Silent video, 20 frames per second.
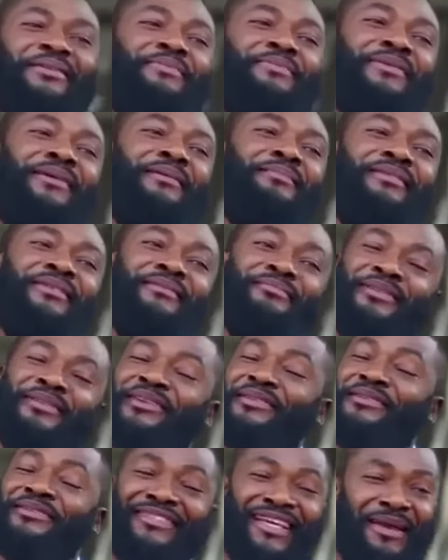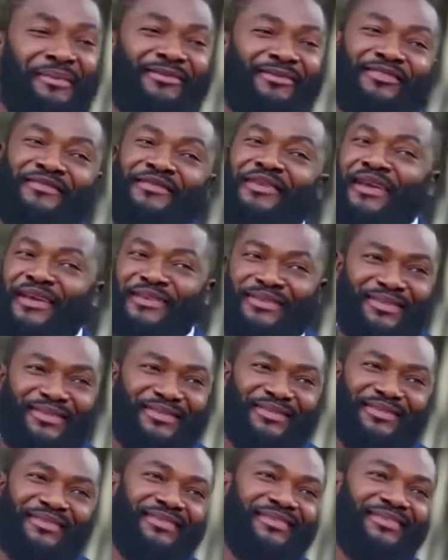No problem. But you know, time's of the
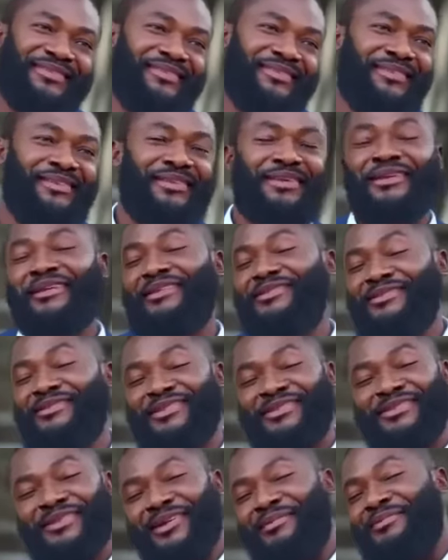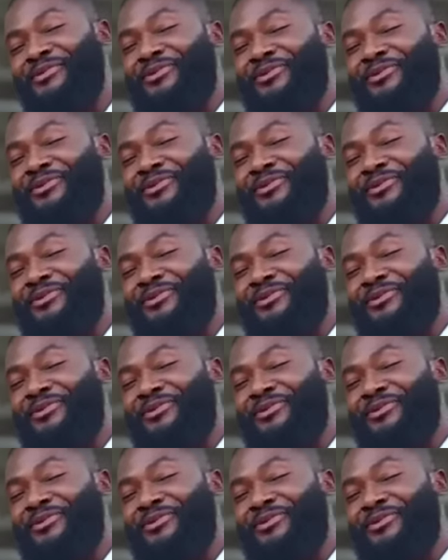essence. You need to just come